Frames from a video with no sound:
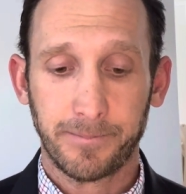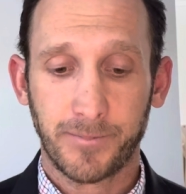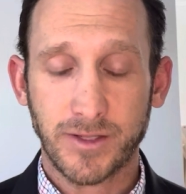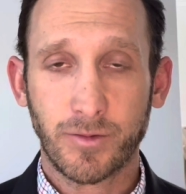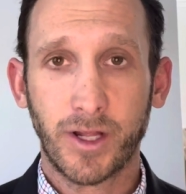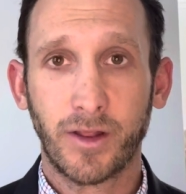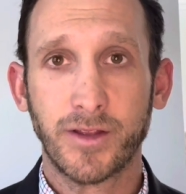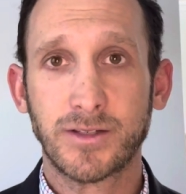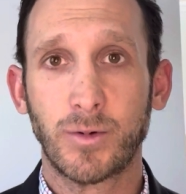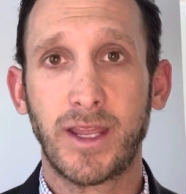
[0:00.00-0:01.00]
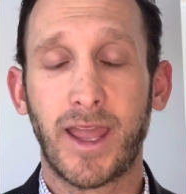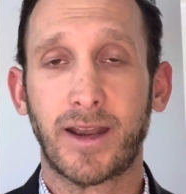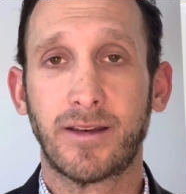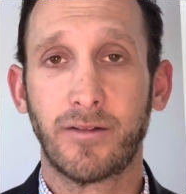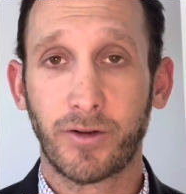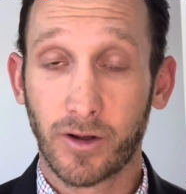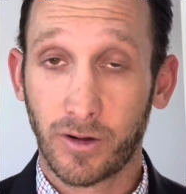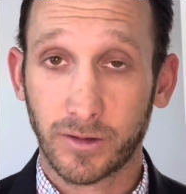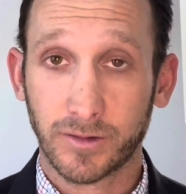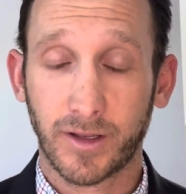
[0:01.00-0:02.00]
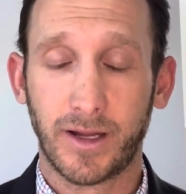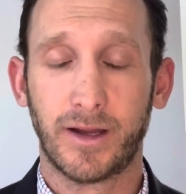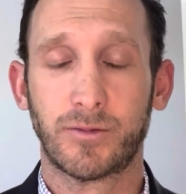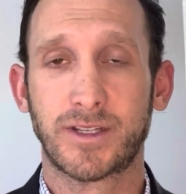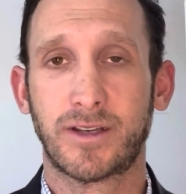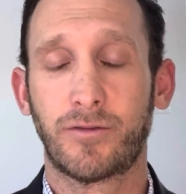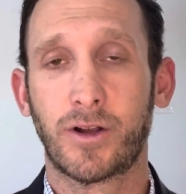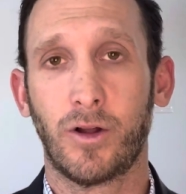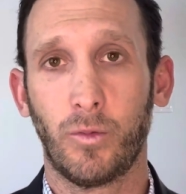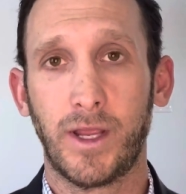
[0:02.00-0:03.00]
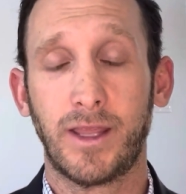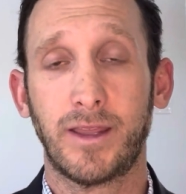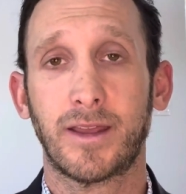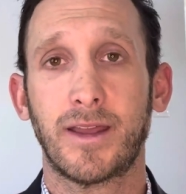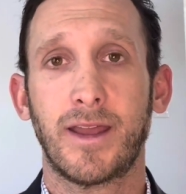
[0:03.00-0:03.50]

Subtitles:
Israel this week had a difficult week.